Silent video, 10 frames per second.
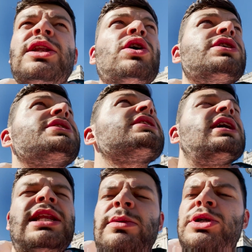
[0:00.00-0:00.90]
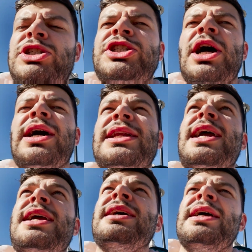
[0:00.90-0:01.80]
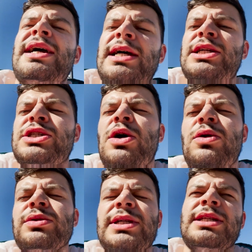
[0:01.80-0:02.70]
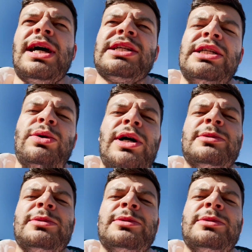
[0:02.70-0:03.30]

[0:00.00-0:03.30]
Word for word: looks a little bit shiny, and it's old and actually quite